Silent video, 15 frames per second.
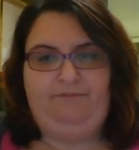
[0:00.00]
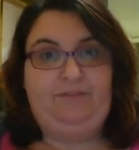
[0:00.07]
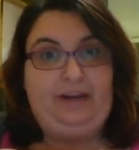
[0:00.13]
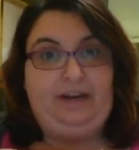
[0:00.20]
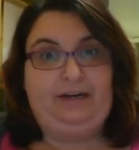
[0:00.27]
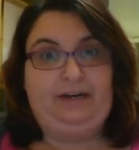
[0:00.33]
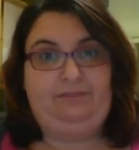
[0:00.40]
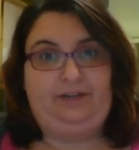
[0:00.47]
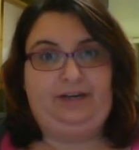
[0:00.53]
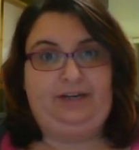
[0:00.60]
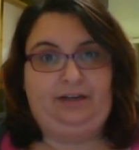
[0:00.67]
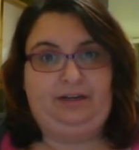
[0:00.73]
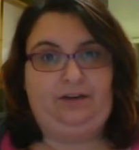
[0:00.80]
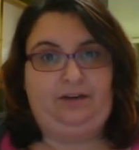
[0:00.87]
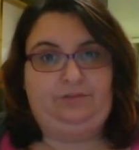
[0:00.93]
Very, very
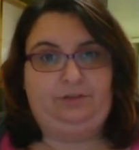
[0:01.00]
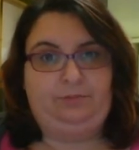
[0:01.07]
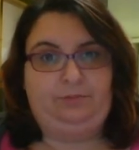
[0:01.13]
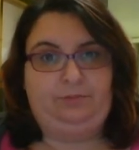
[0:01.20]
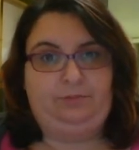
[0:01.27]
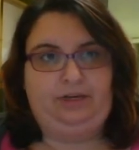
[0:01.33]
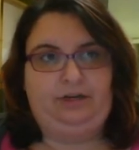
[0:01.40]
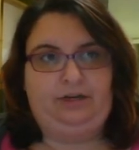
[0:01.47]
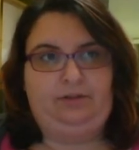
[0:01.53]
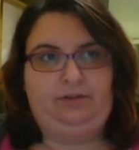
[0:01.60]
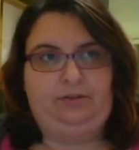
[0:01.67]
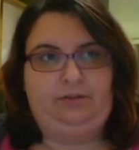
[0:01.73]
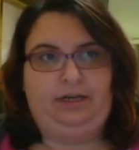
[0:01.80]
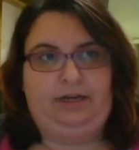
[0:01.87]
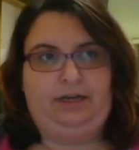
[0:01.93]
uncomfortable
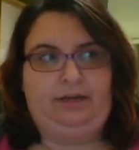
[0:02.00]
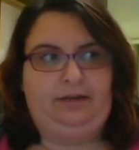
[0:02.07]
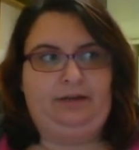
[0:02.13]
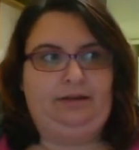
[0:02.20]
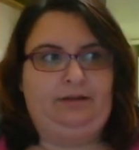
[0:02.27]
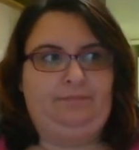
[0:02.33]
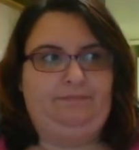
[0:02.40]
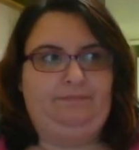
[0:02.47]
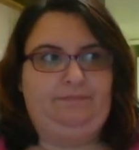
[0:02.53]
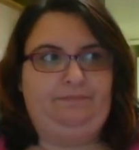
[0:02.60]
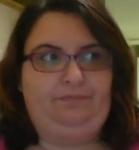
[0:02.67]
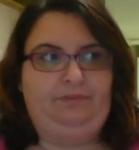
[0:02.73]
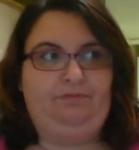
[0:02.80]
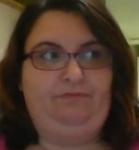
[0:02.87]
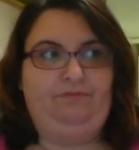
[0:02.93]
though,
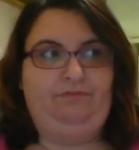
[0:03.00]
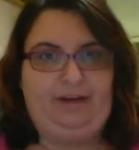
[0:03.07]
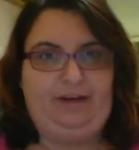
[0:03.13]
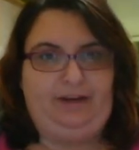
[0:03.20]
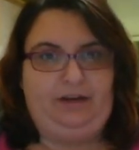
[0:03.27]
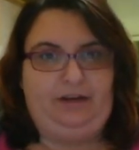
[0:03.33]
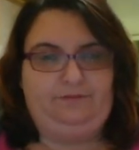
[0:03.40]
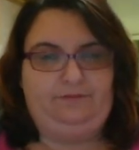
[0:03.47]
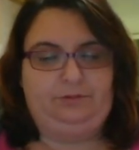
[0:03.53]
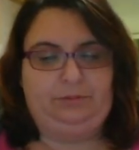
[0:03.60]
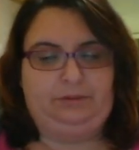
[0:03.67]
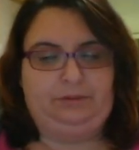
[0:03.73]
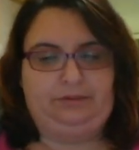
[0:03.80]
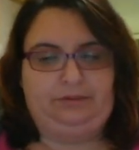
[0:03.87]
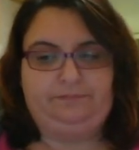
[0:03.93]
very
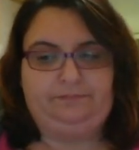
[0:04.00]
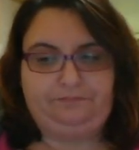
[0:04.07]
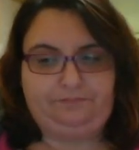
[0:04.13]
uncomfortable.